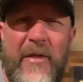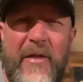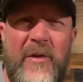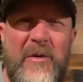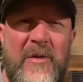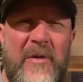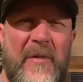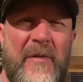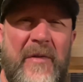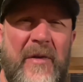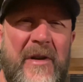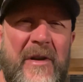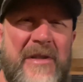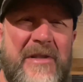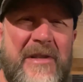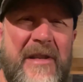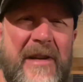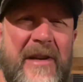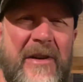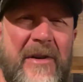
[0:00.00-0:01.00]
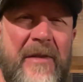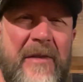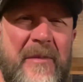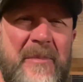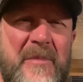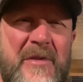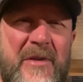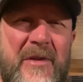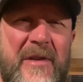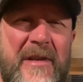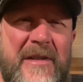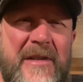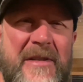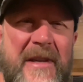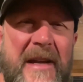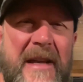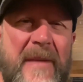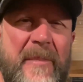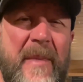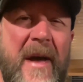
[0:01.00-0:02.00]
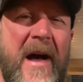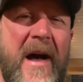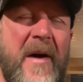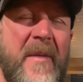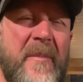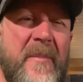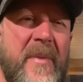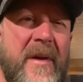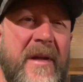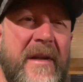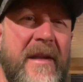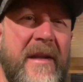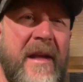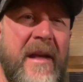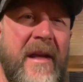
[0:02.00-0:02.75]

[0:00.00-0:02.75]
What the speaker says: I'll throw the footage in here of him so you can check him out. But